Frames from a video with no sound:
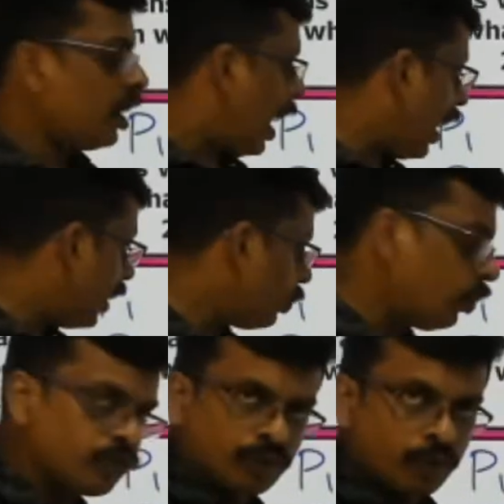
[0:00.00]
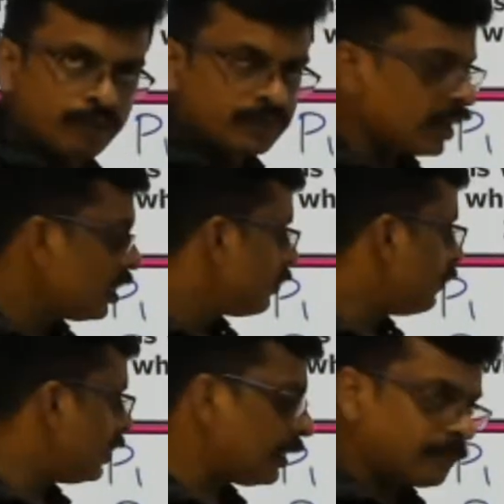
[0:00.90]
and also
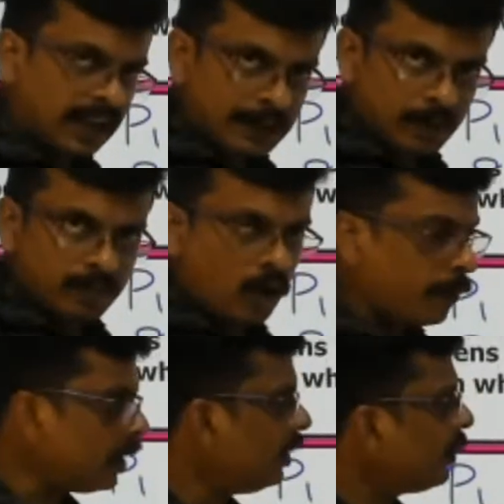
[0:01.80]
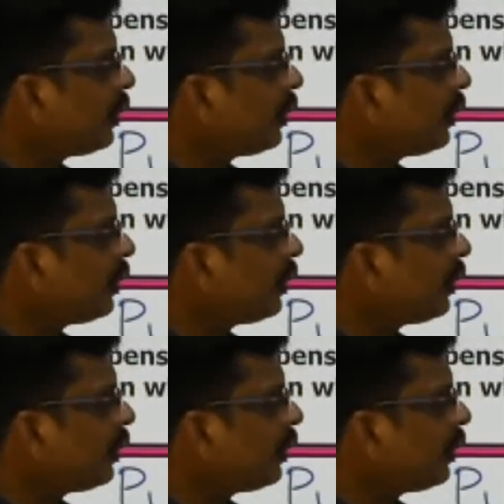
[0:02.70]
when the third pump open,